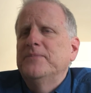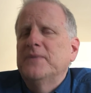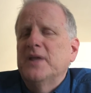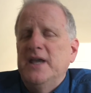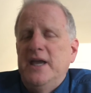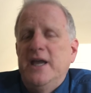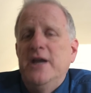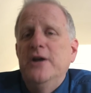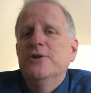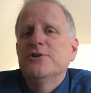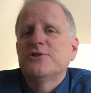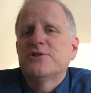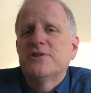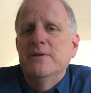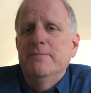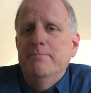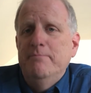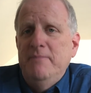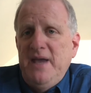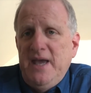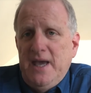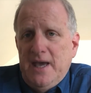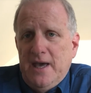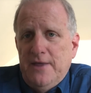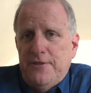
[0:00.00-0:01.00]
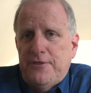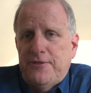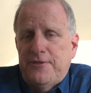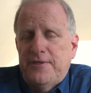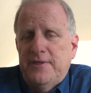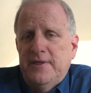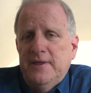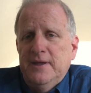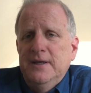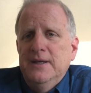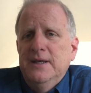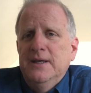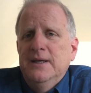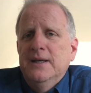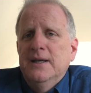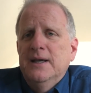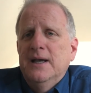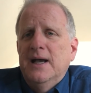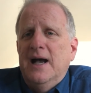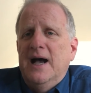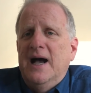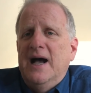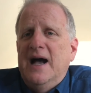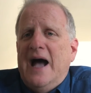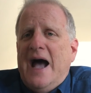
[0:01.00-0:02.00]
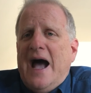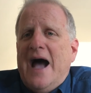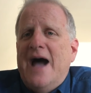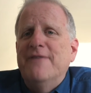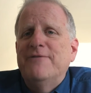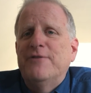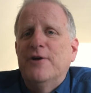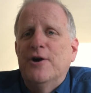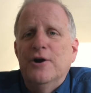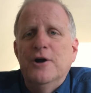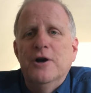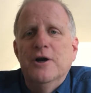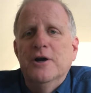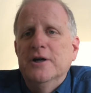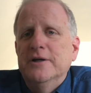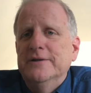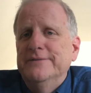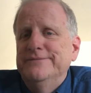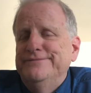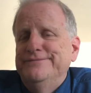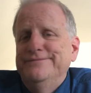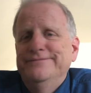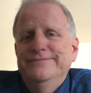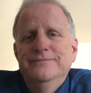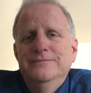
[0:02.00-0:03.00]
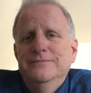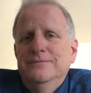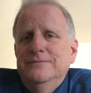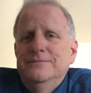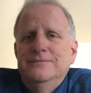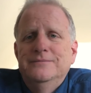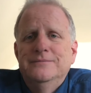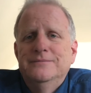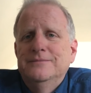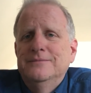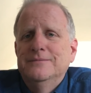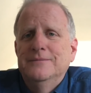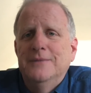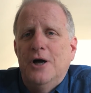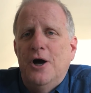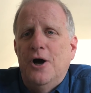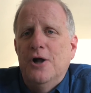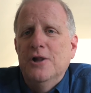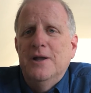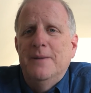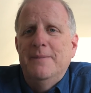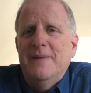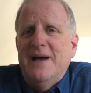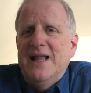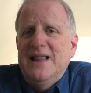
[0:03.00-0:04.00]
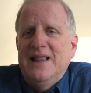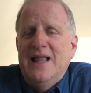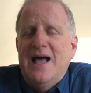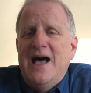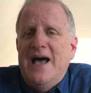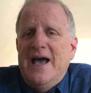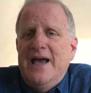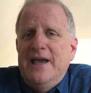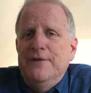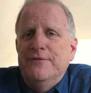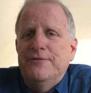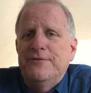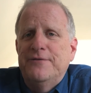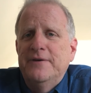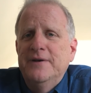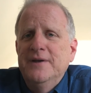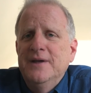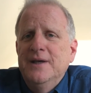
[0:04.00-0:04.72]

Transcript: Here's the myth. I've heard all of my life